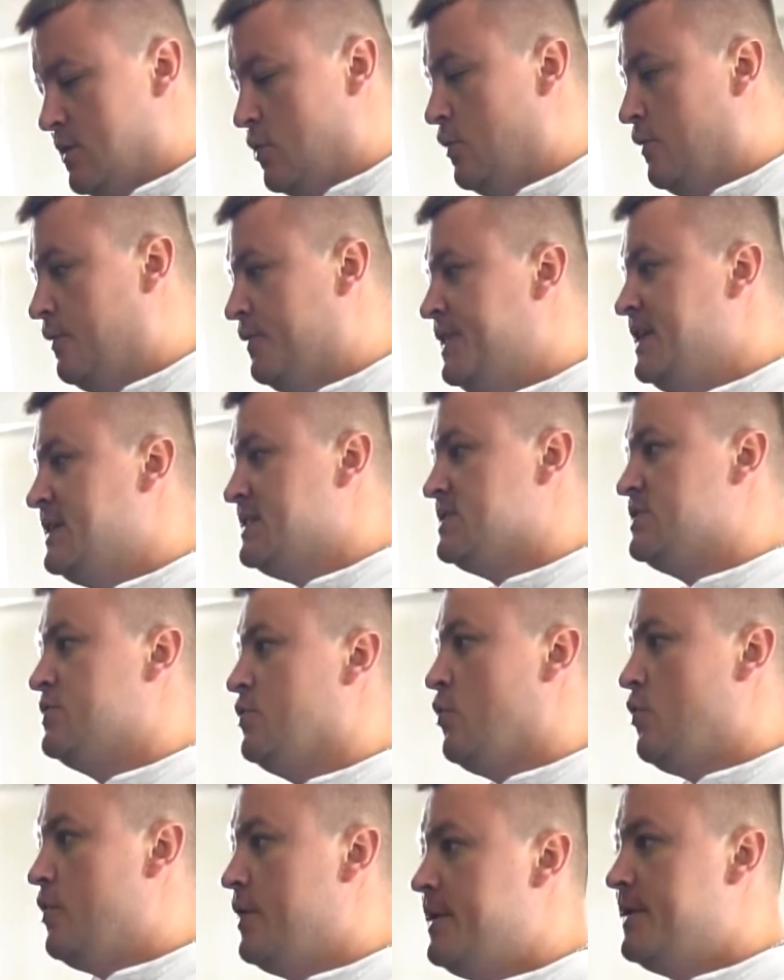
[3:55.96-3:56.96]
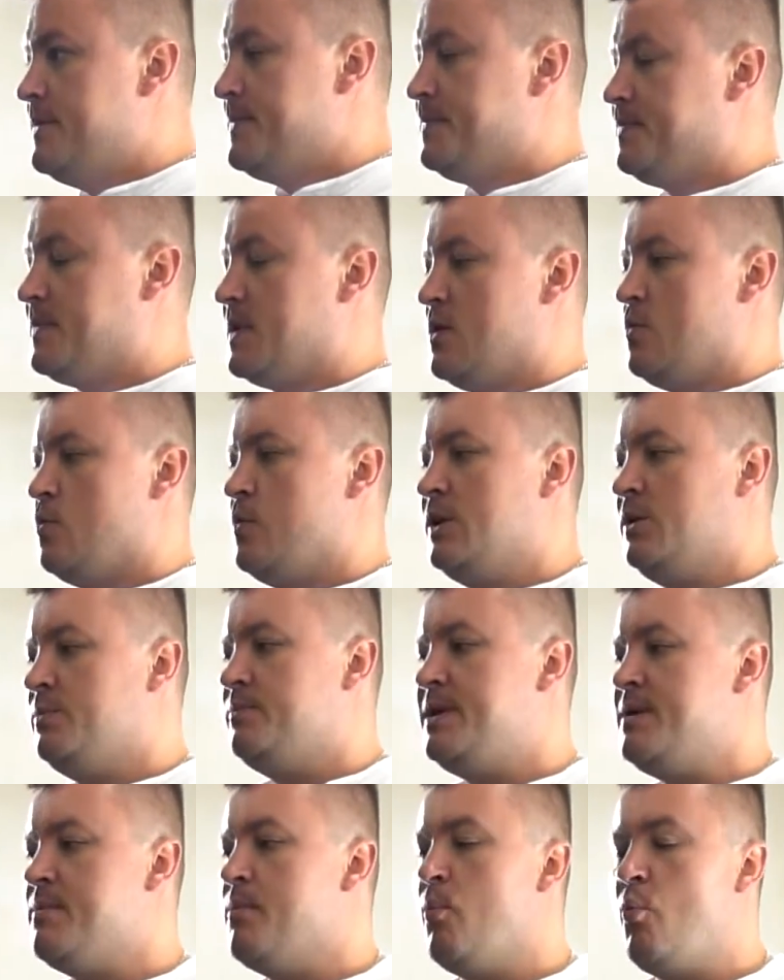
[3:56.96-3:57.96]
of this door will
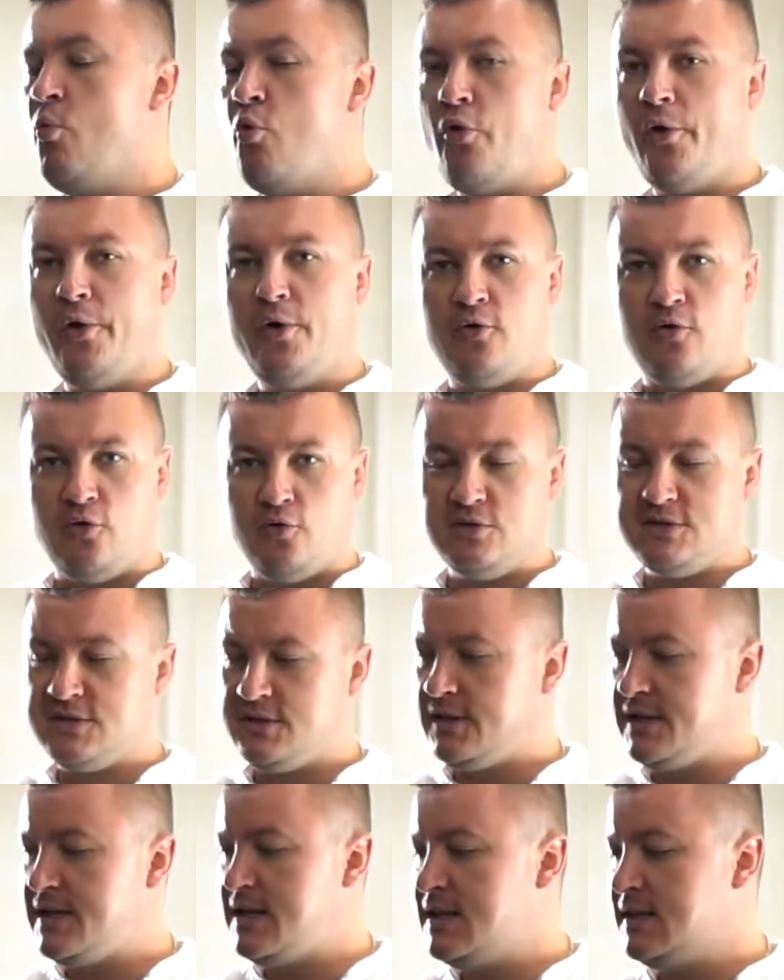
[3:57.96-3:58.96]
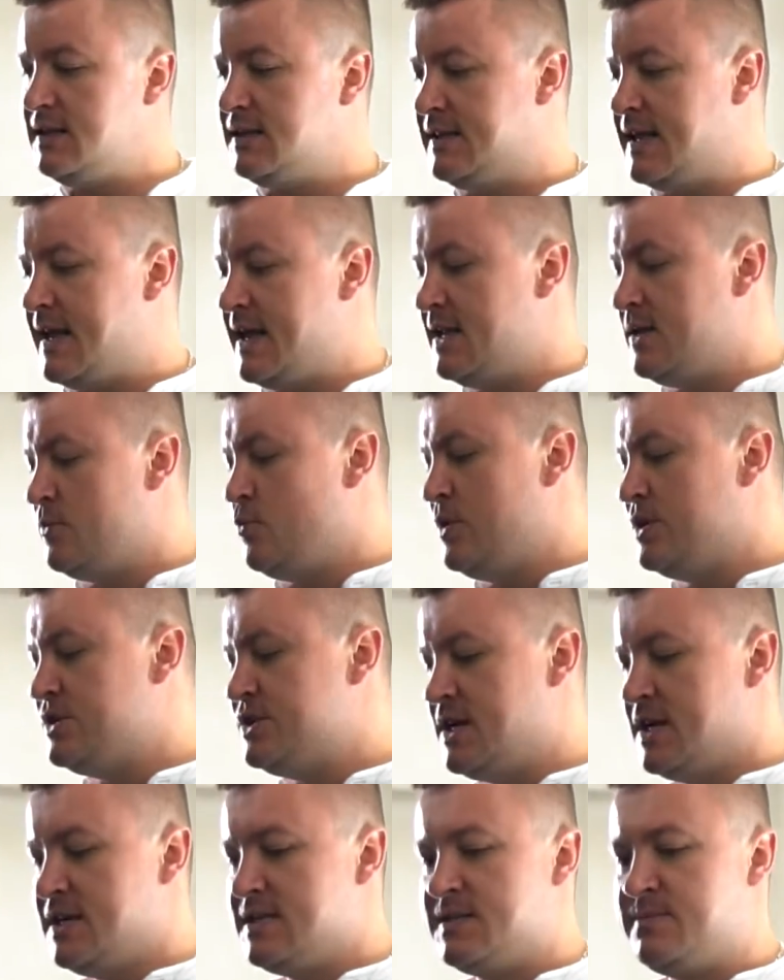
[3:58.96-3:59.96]
be more costly than we
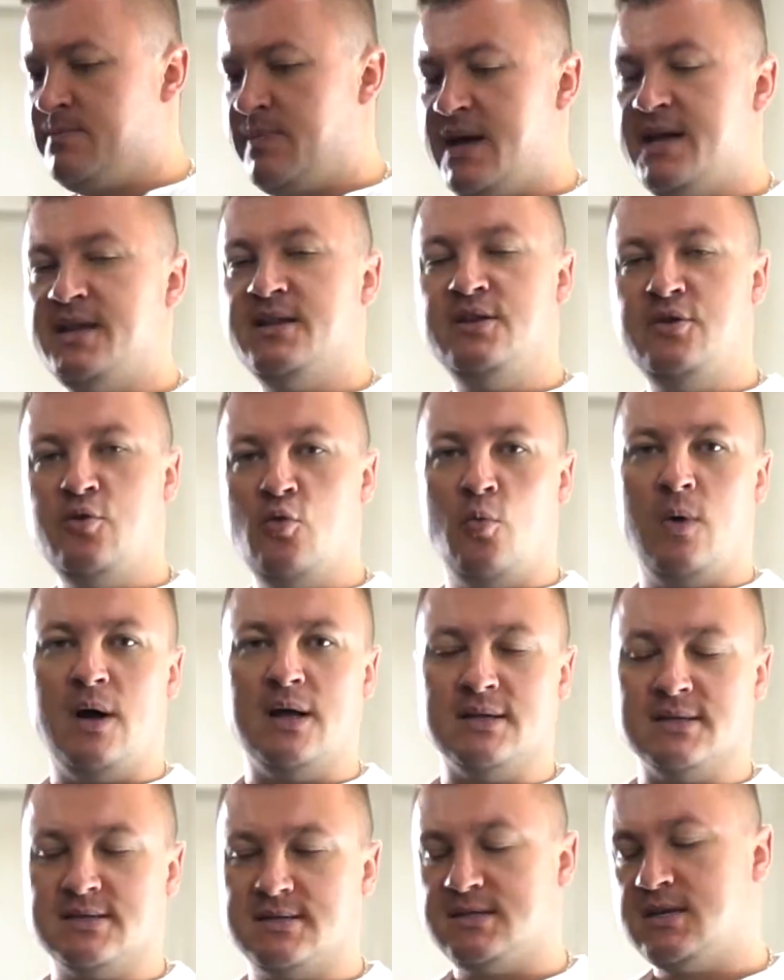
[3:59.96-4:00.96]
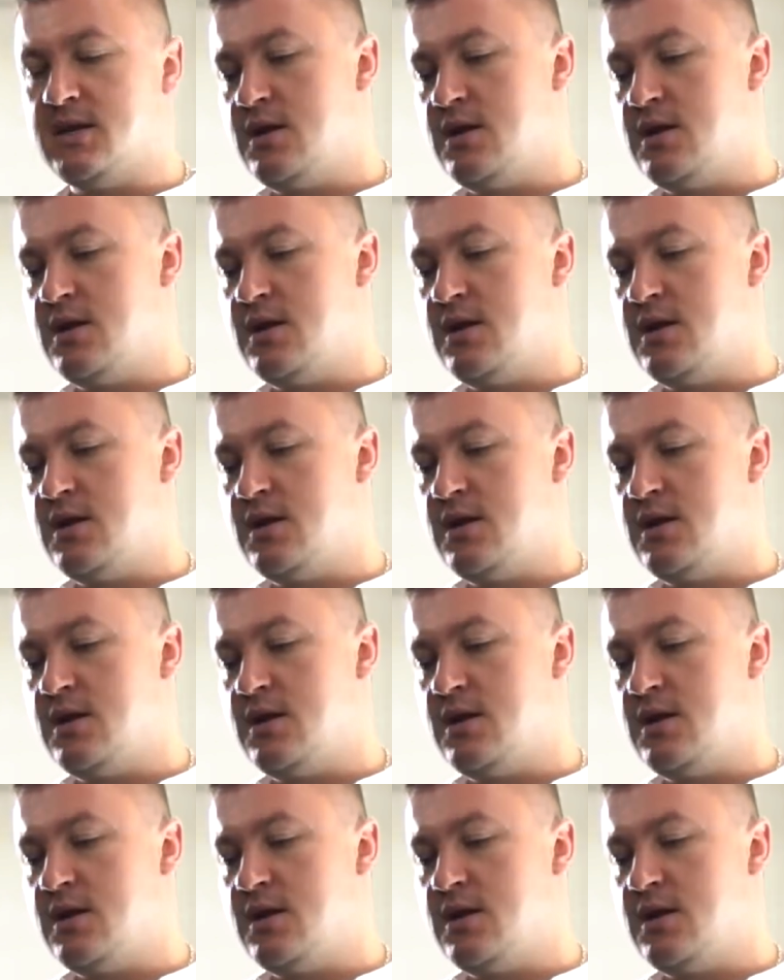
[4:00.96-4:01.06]
just buy new ones,